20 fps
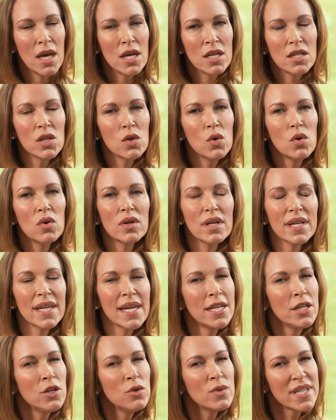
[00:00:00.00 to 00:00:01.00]
So
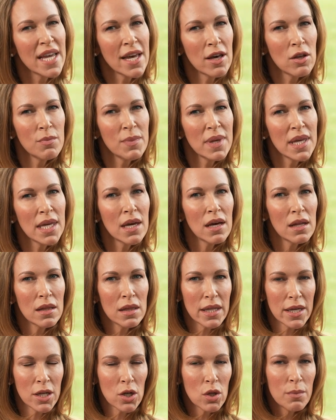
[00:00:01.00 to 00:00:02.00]
can you tell me a
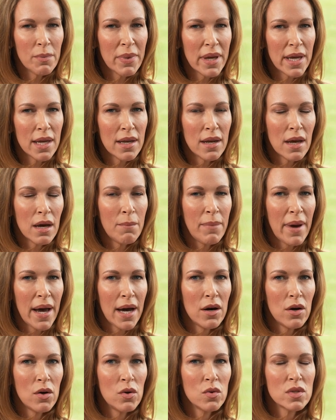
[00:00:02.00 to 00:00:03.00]
little bit
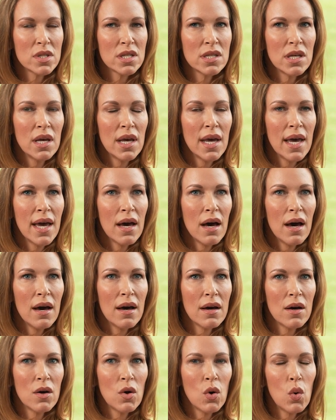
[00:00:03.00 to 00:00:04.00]
about
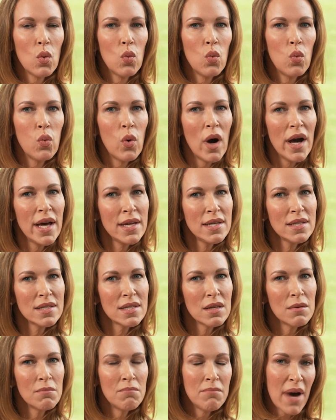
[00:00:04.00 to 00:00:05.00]

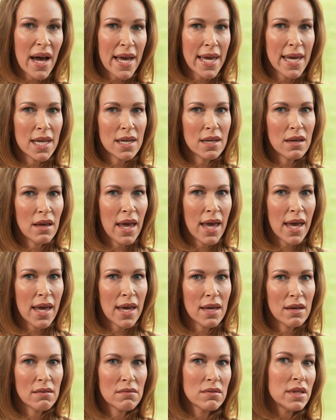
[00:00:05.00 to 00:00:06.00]
what might
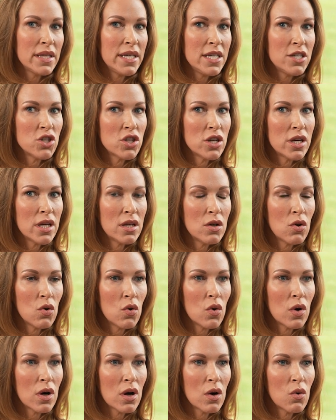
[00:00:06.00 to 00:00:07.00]
a lesion
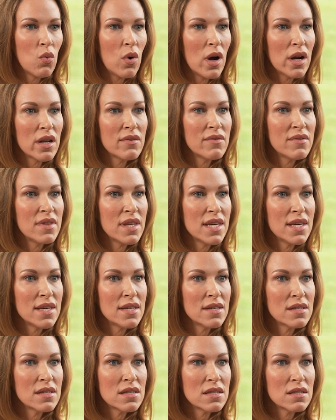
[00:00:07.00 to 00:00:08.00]
or one of
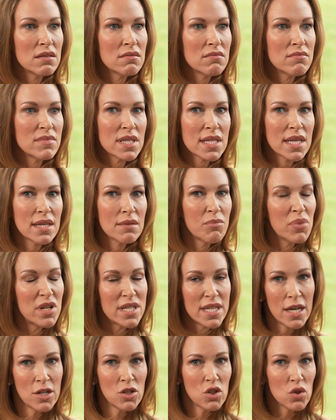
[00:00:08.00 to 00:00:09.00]
these
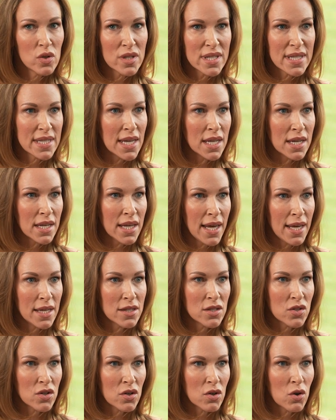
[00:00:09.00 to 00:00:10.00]
potential skin
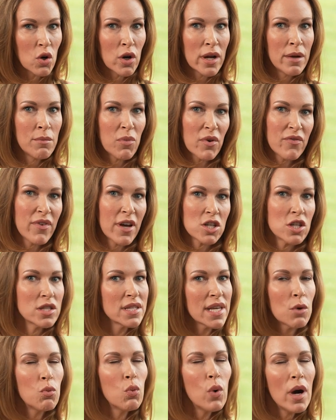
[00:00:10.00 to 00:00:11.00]
cancer or imperfections,
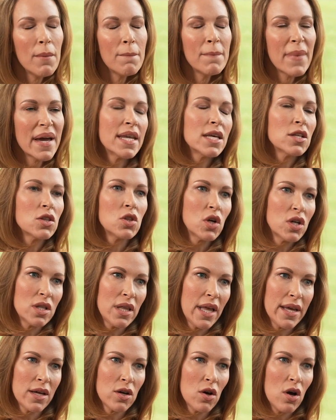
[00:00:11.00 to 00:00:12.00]
like what might it look
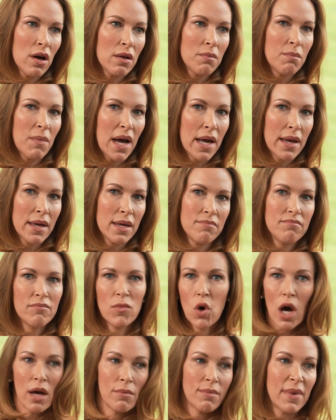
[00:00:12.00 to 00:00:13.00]
like on my
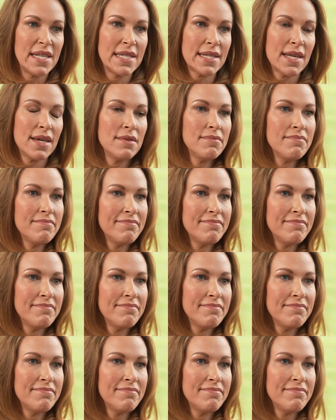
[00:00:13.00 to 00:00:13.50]
skin?